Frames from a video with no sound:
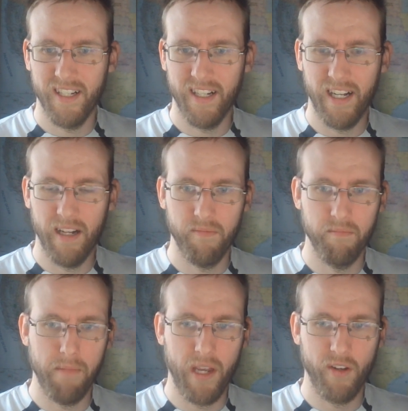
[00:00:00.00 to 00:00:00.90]

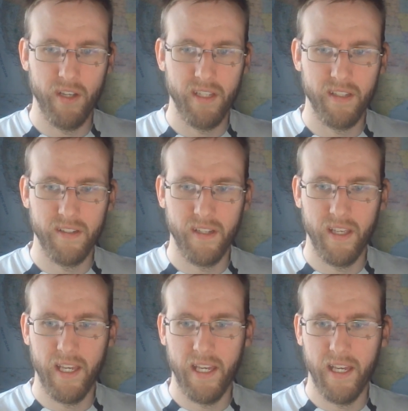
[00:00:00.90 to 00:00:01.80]
um, Merrin,
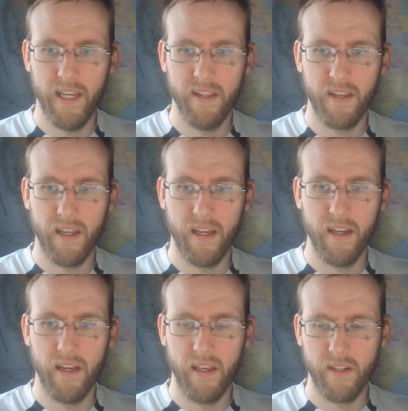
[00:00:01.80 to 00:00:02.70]
and
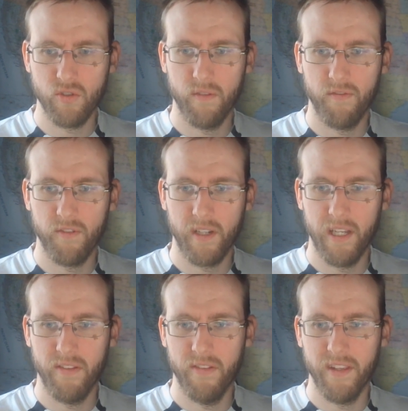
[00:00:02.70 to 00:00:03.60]
I actually
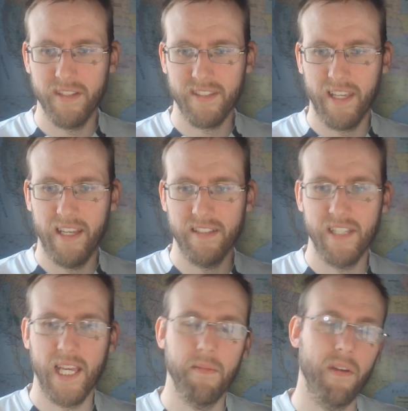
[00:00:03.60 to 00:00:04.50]
forget this guy's
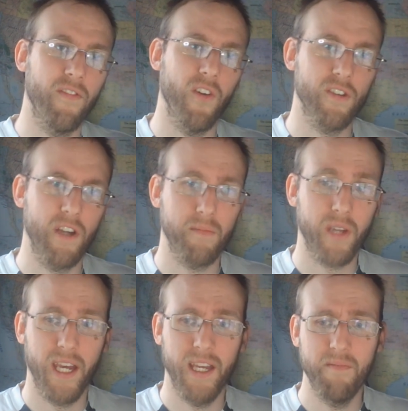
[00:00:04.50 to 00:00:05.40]
name, the forearm
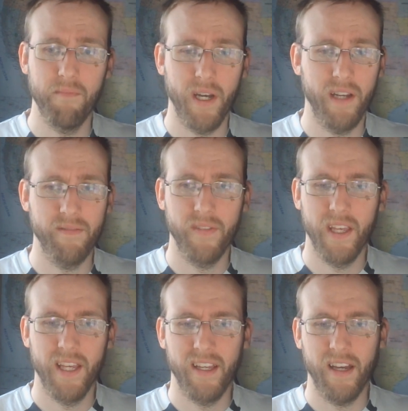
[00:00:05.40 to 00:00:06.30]
guy, but
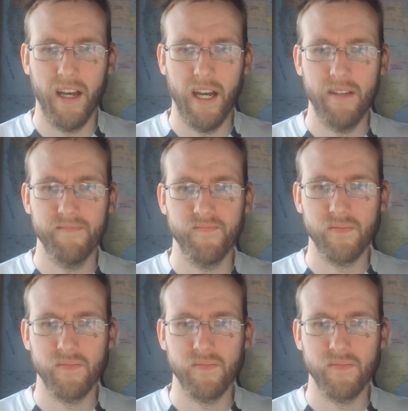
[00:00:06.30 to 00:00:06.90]
uh,